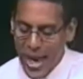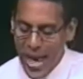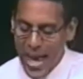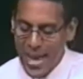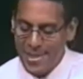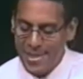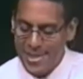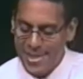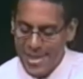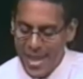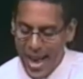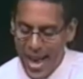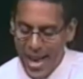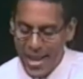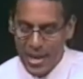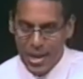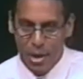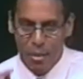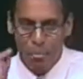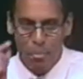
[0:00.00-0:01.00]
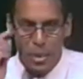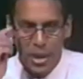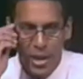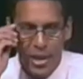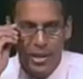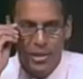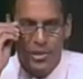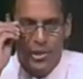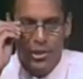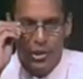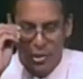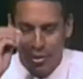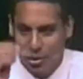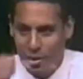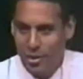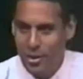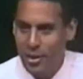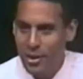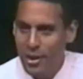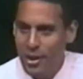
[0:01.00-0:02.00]
has not appeared to you.
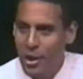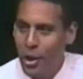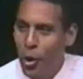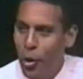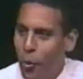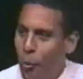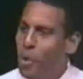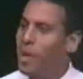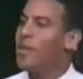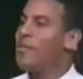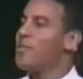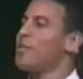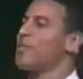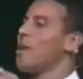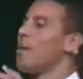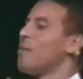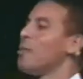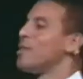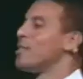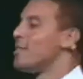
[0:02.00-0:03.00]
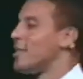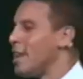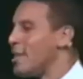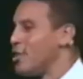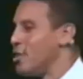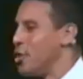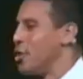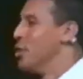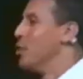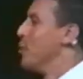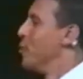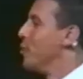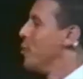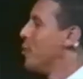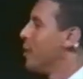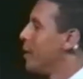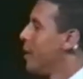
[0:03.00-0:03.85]
What if someone said to you,